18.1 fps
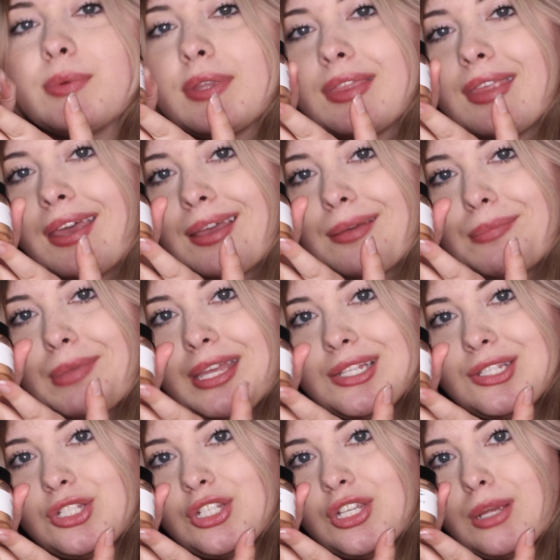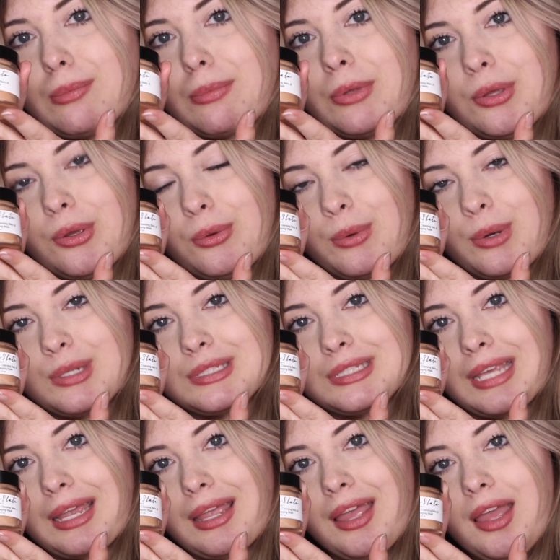with like men's shampoo, where
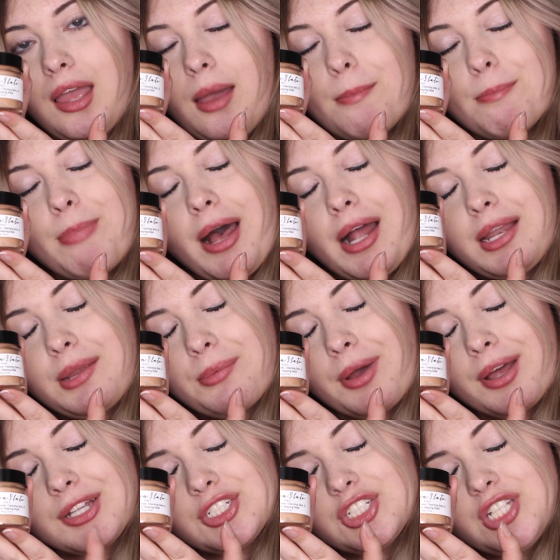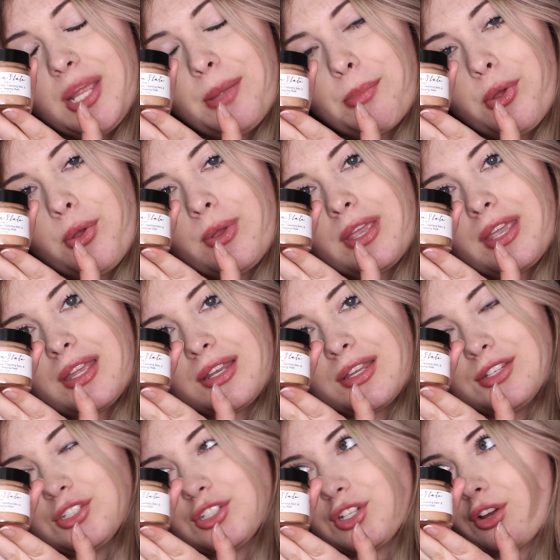it's like body wash, shampoo, and
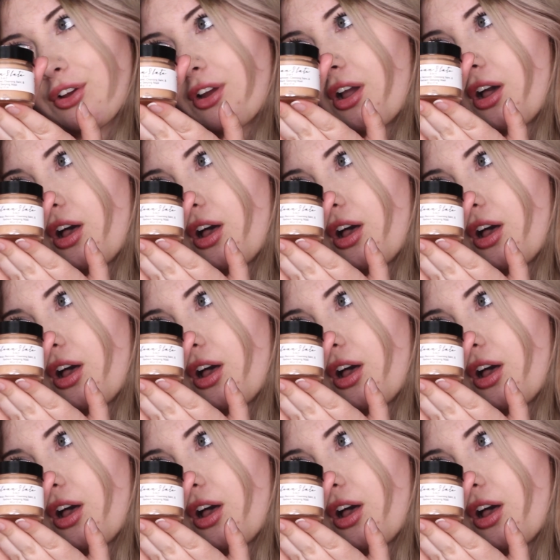conditioner